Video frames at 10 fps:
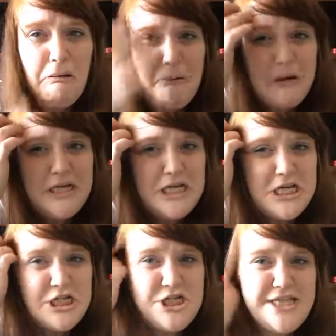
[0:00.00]
Ooh,
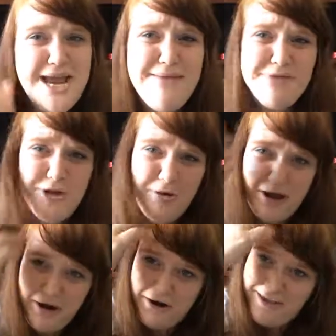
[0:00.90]
she dabbed too
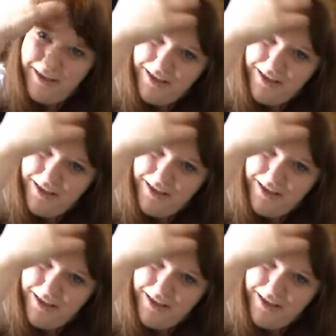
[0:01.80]
hard.